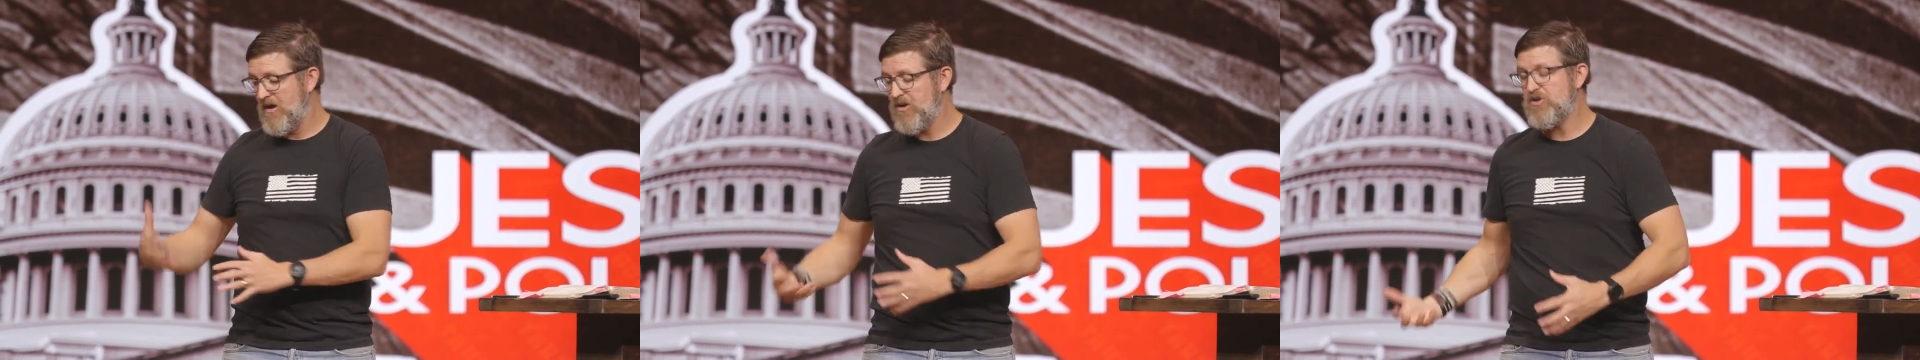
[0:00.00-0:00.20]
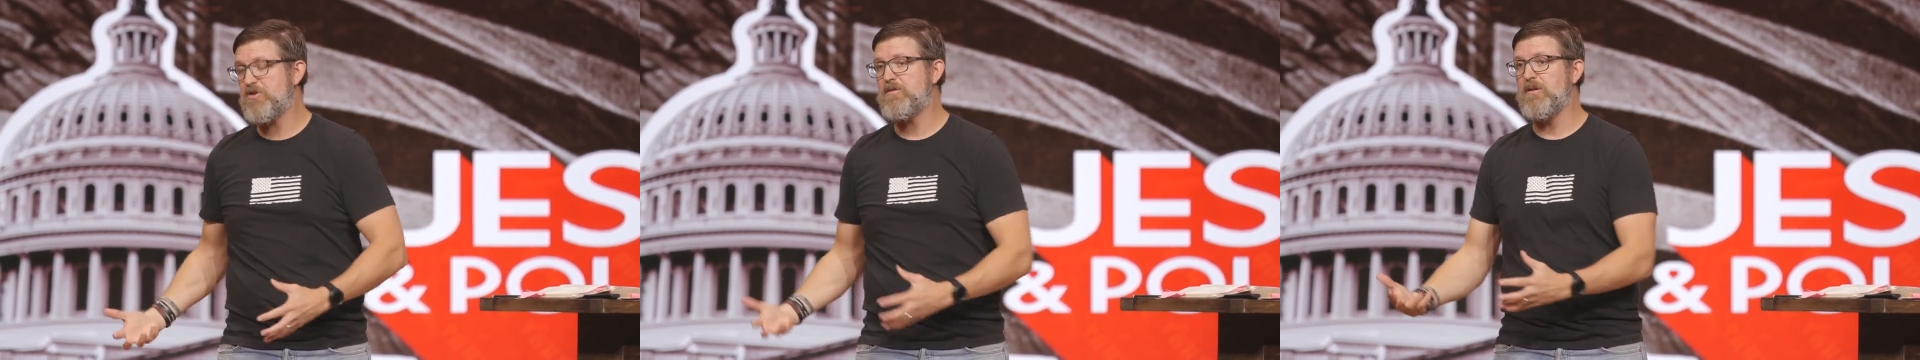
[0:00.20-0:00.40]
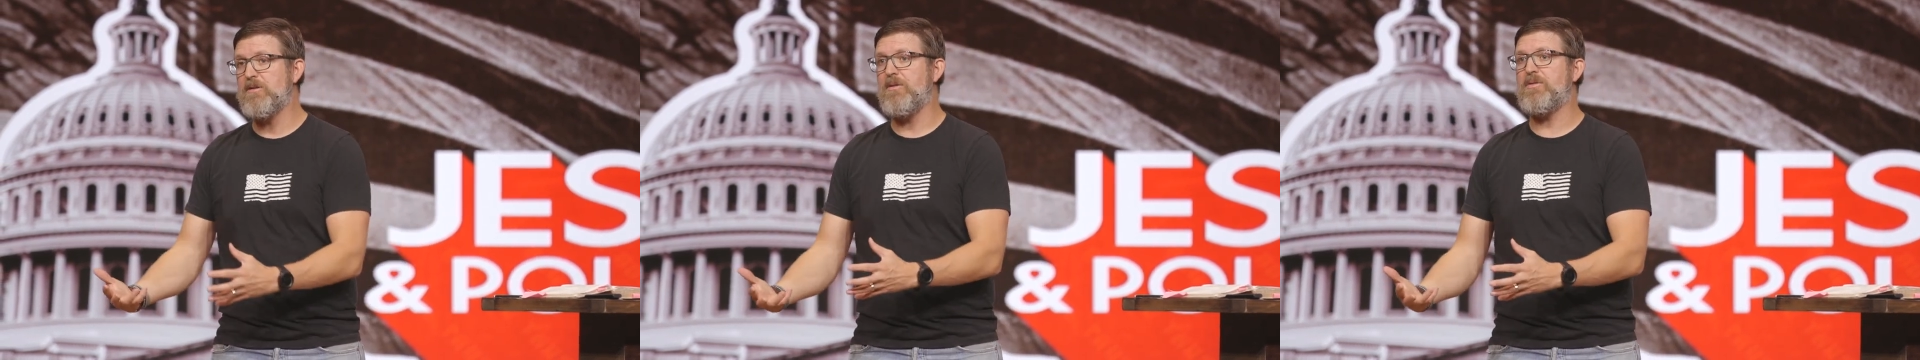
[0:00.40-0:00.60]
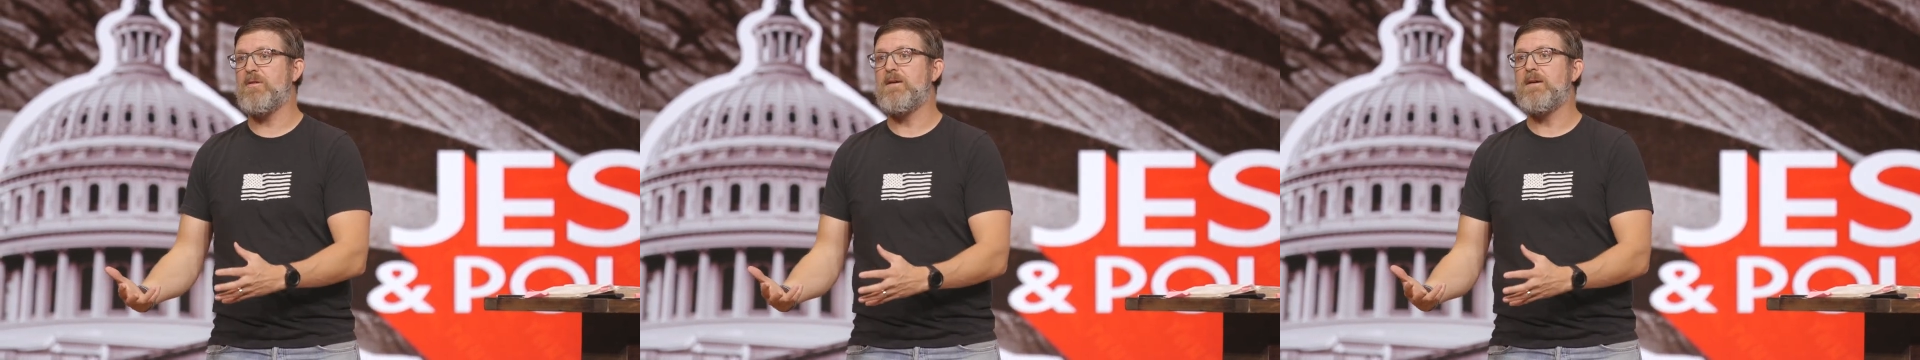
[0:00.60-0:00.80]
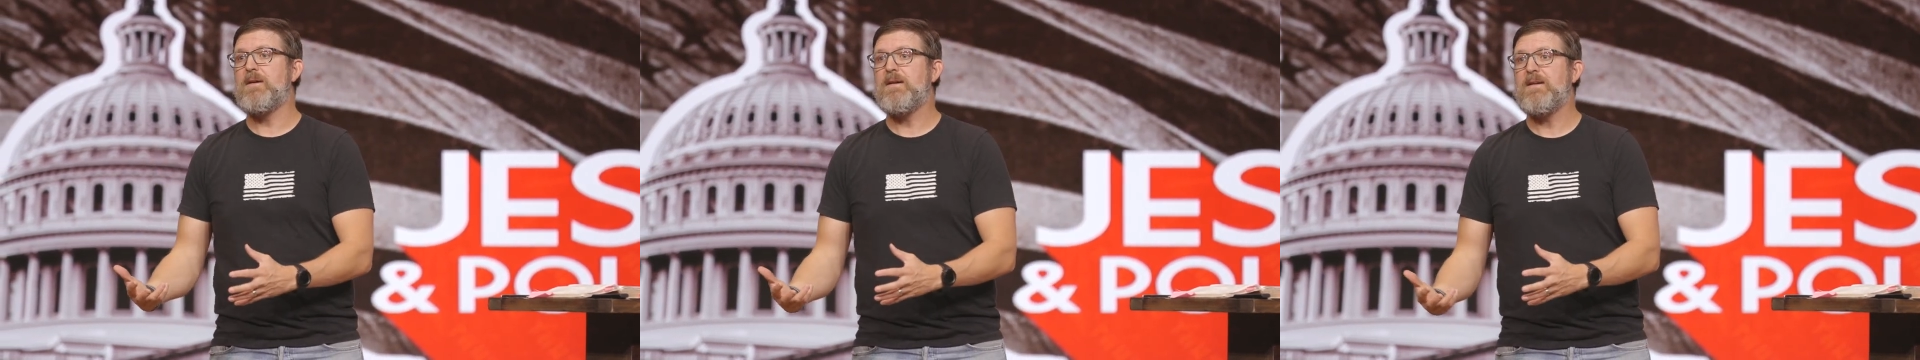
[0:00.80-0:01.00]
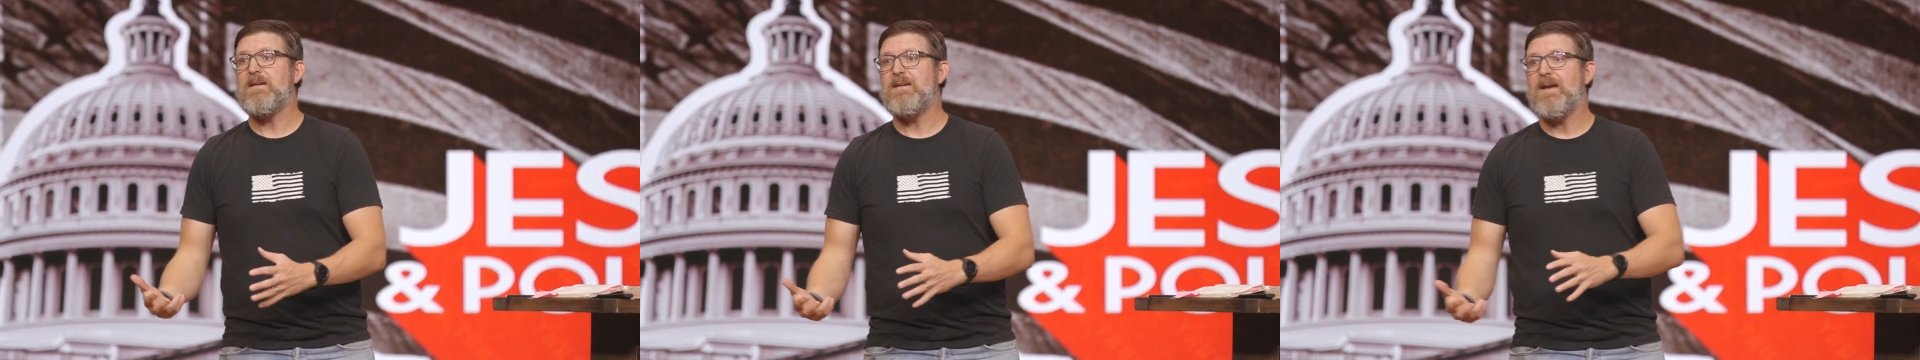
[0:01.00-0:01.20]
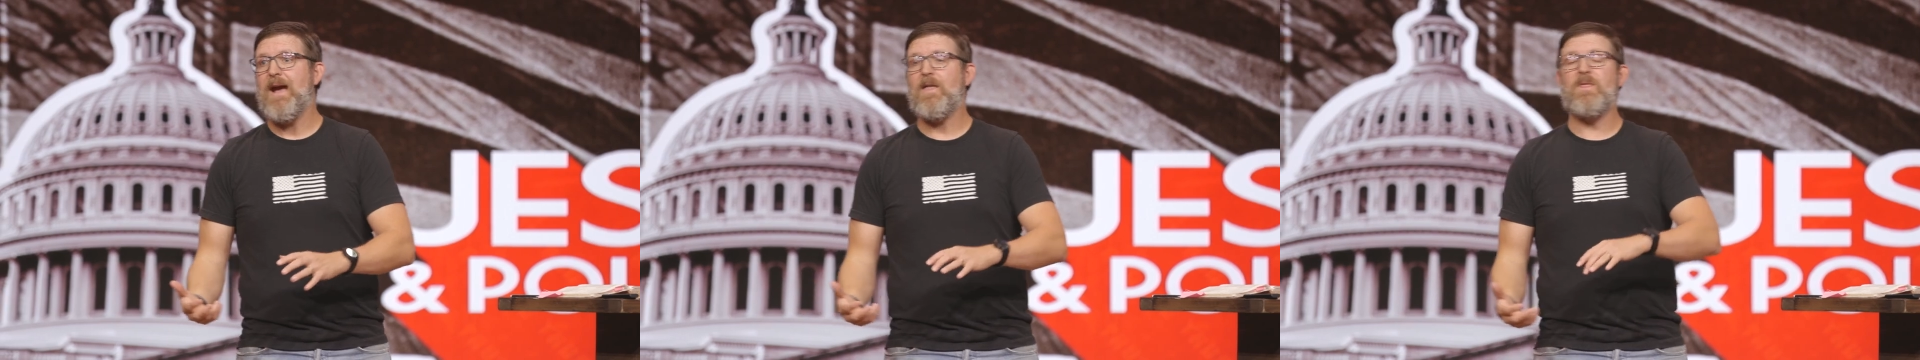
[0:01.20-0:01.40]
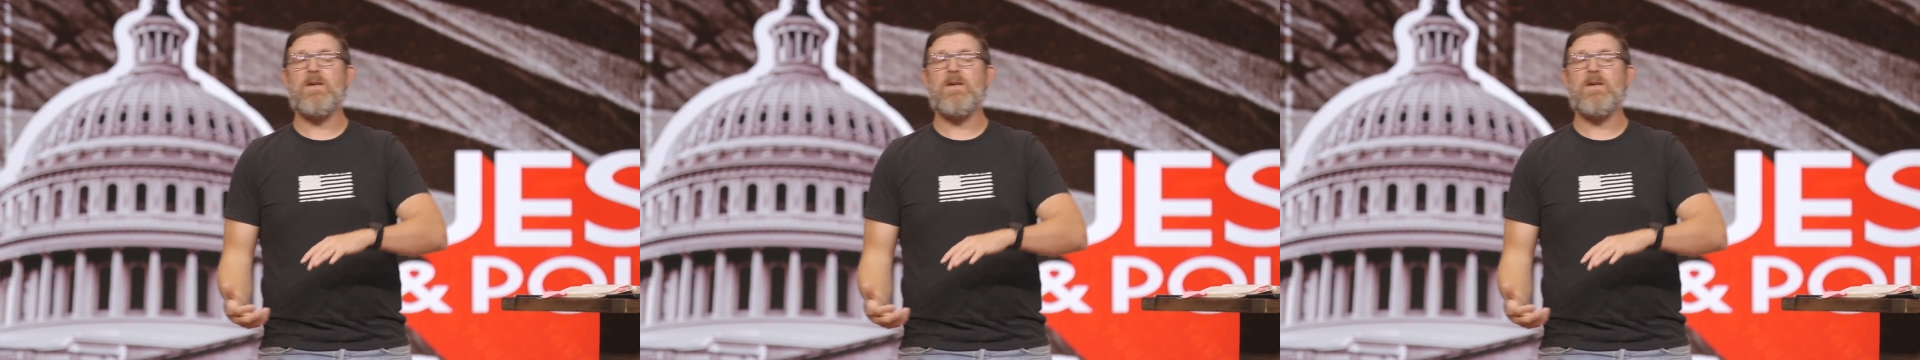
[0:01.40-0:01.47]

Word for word: on truth and